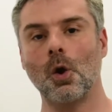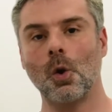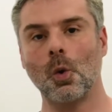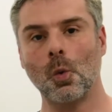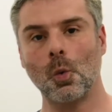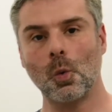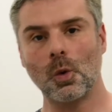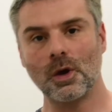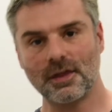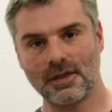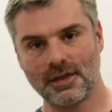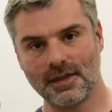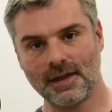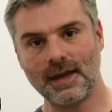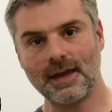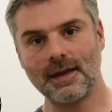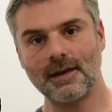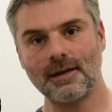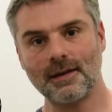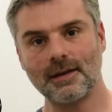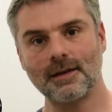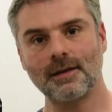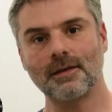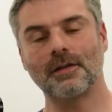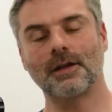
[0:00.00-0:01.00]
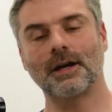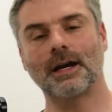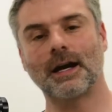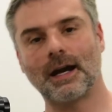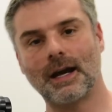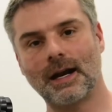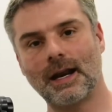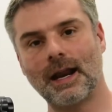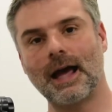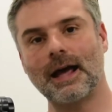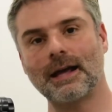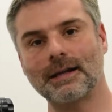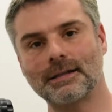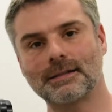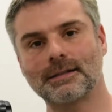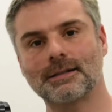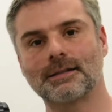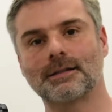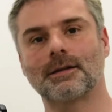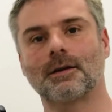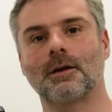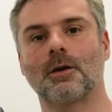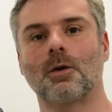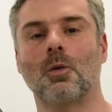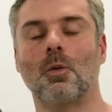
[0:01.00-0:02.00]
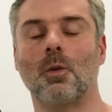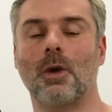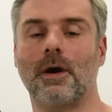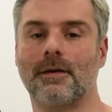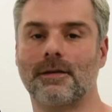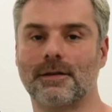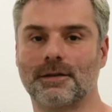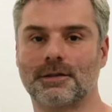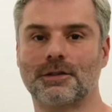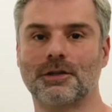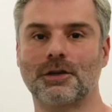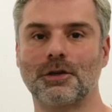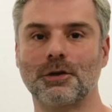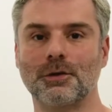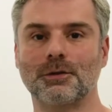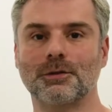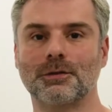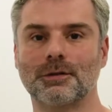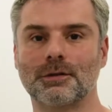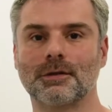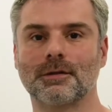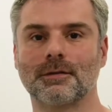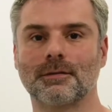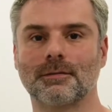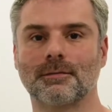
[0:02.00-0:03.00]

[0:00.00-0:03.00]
within the class where it's used.